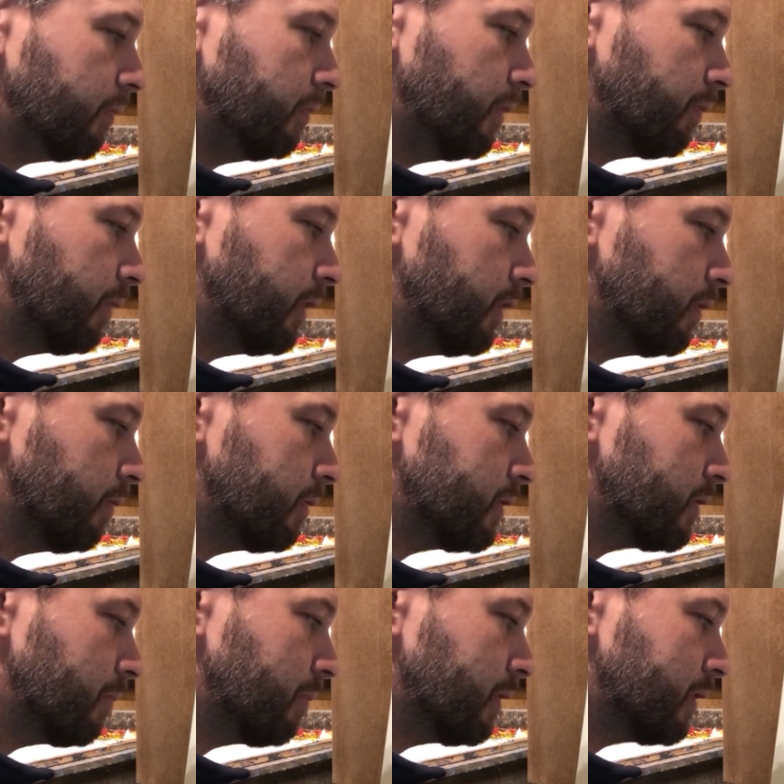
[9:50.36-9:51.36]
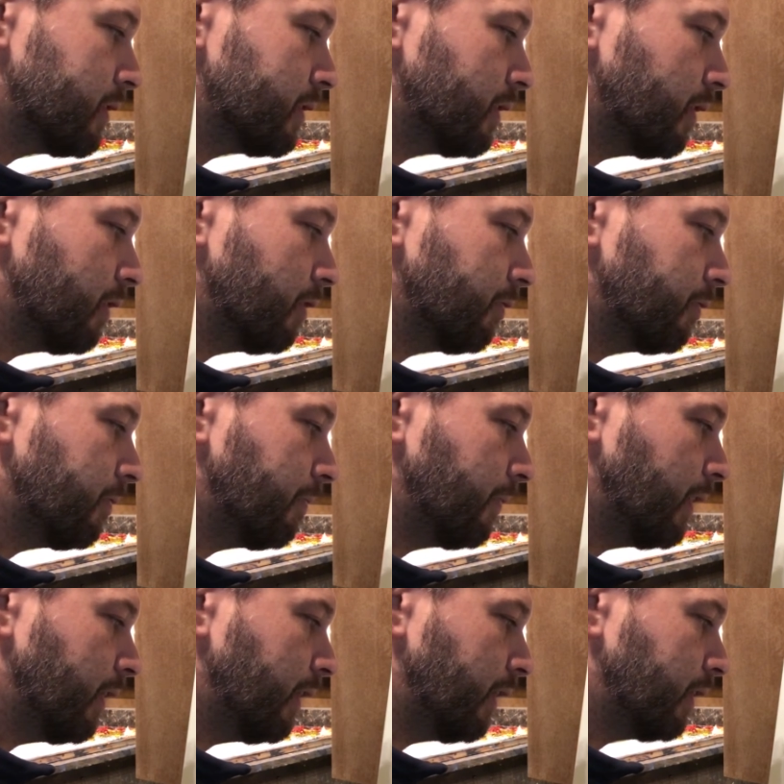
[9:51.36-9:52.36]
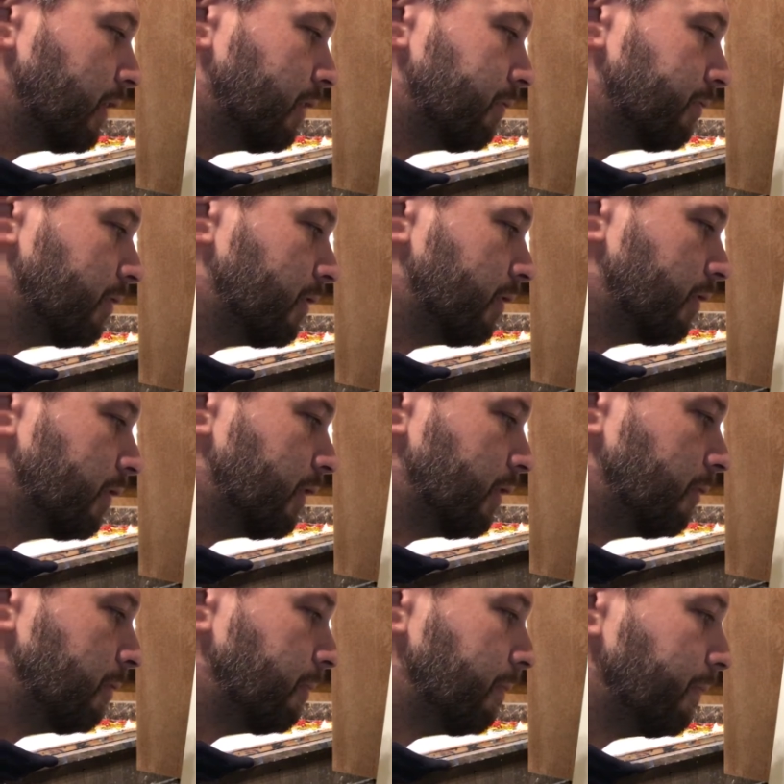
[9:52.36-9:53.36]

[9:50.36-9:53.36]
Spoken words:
redoing some of this stuff. I like that farther out.